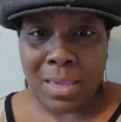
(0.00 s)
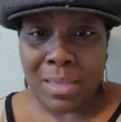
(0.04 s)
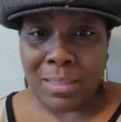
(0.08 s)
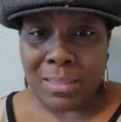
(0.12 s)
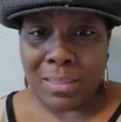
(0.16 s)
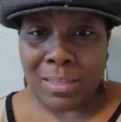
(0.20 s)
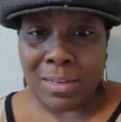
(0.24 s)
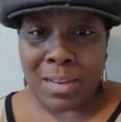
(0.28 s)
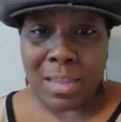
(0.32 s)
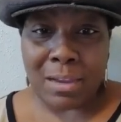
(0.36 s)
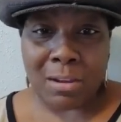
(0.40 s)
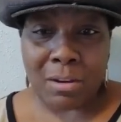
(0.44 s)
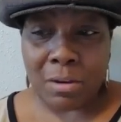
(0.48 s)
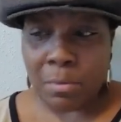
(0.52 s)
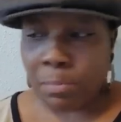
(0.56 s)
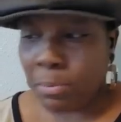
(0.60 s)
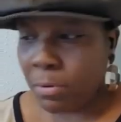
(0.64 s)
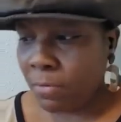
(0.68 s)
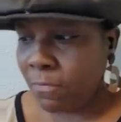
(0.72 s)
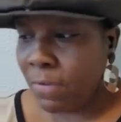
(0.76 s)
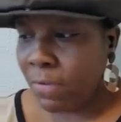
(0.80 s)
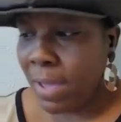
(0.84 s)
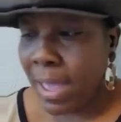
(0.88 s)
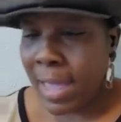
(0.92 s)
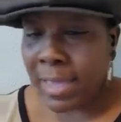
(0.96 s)
they're not going to
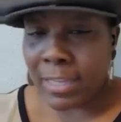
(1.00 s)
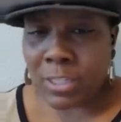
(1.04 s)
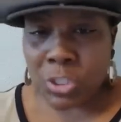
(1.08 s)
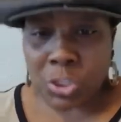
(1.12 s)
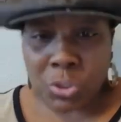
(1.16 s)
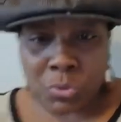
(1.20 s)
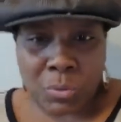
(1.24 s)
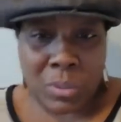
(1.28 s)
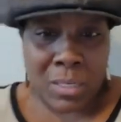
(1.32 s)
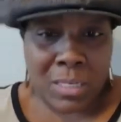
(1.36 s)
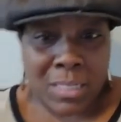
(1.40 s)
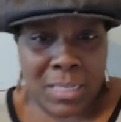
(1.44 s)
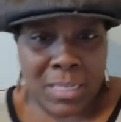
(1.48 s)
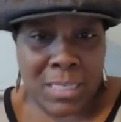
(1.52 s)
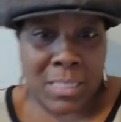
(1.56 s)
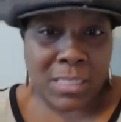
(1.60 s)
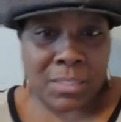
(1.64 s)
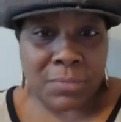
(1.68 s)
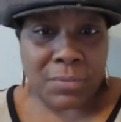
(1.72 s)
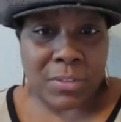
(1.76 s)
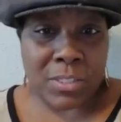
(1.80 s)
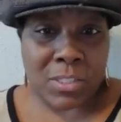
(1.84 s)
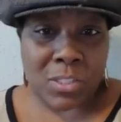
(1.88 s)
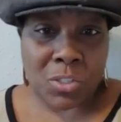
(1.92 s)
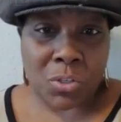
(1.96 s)
provide you a list
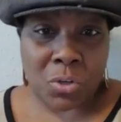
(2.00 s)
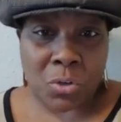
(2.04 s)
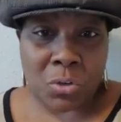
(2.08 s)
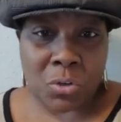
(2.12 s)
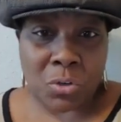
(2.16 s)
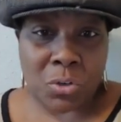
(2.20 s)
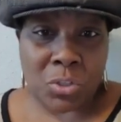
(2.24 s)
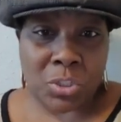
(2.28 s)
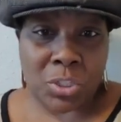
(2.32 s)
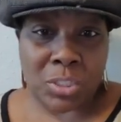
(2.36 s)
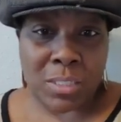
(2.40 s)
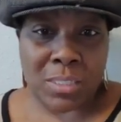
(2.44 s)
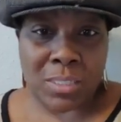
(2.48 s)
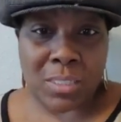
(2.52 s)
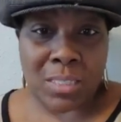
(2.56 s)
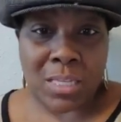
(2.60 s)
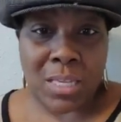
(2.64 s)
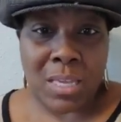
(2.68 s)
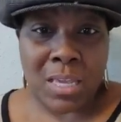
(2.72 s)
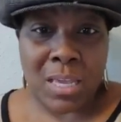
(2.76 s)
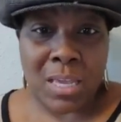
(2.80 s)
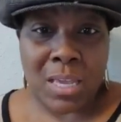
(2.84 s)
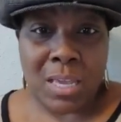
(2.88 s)
of excursions,